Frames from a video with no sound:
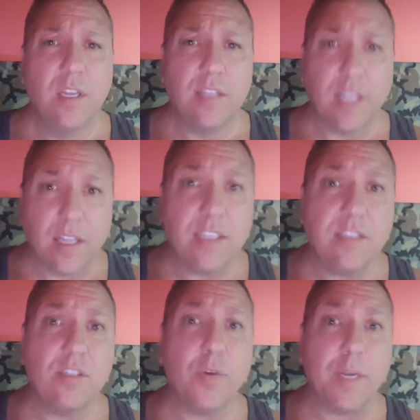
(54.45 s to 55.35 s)
that
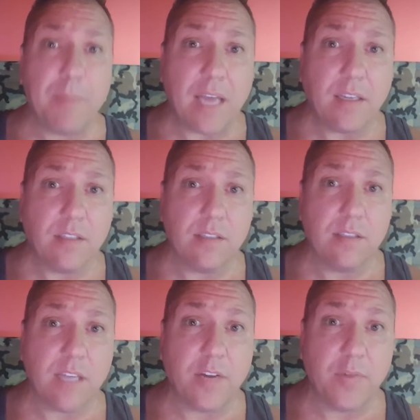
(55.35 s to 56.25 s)
leads to
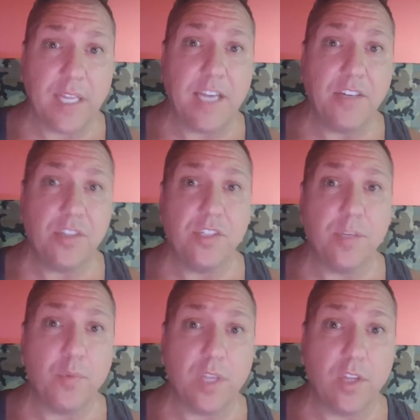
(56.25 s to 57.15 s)
repentance and a
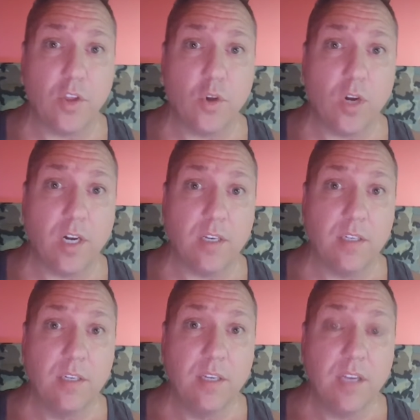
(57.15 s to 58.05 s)
relationship with the Lord
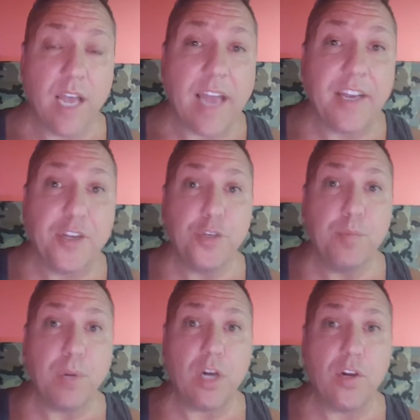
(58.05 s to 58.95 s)
and a new
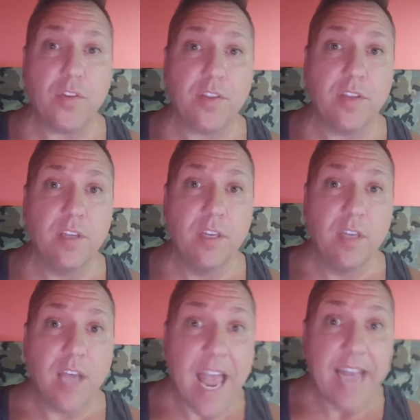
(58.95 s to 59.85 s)
birth
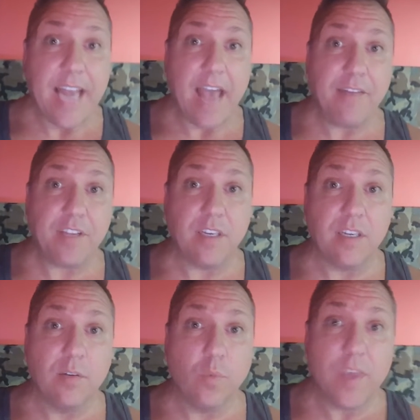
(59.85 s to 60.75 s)
and heaven
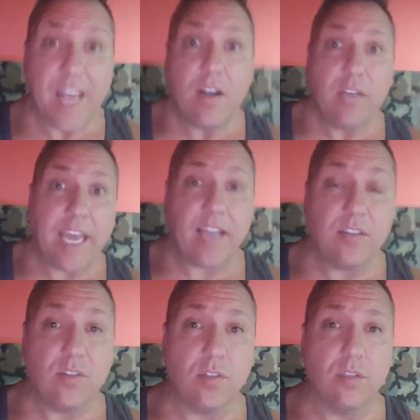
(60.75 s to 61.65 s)
with hell
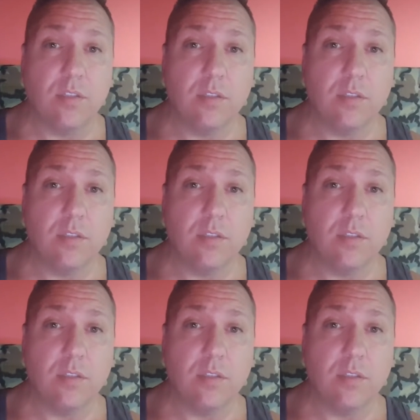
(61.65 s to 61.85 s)
canceled.